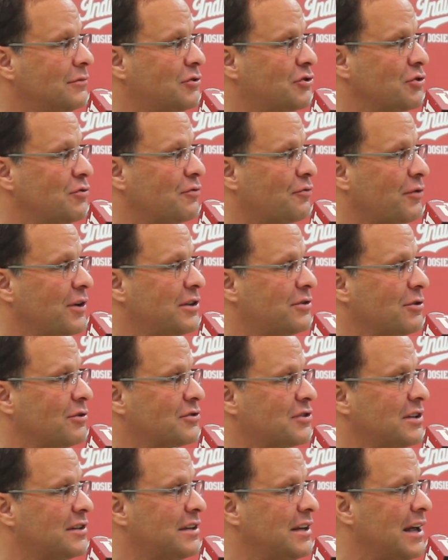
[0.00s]
Shooting free
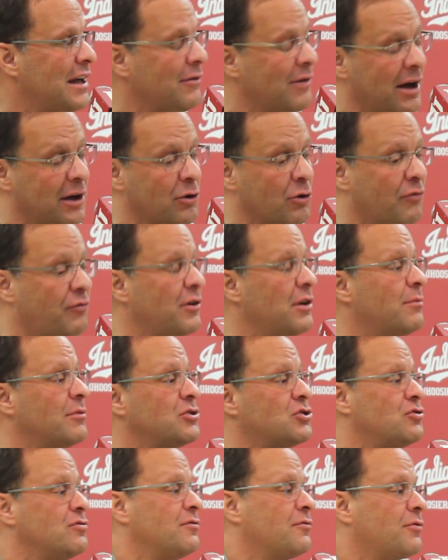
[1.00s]
throws at the end, I don't know if we'd have
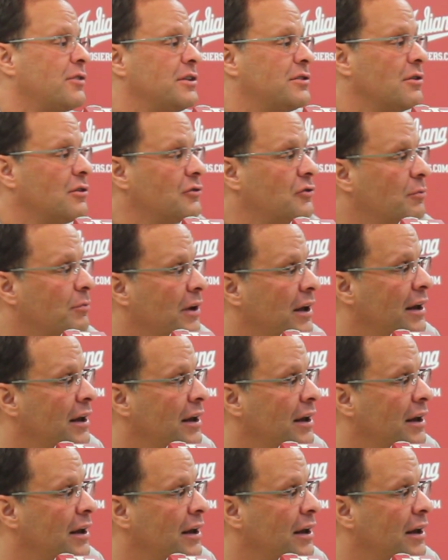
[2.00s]
been shooting free throws.